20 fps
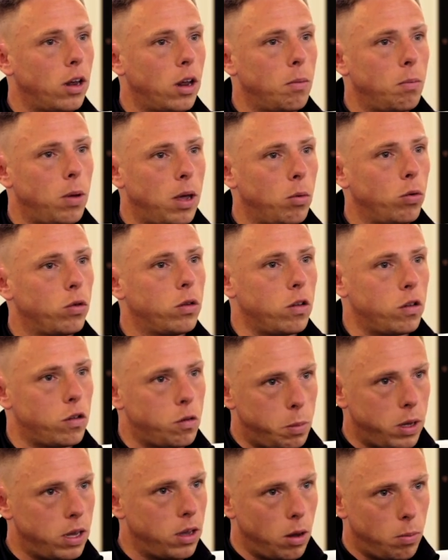and be able to
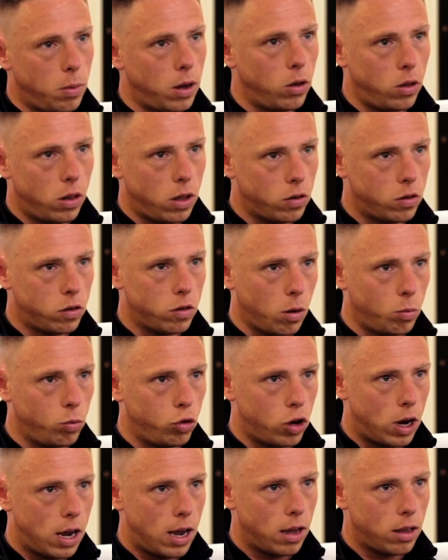speak about this
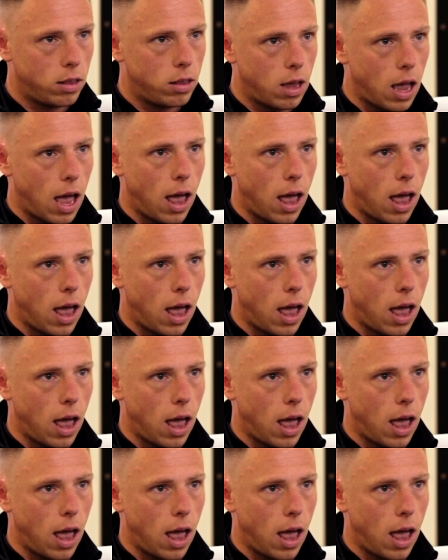subject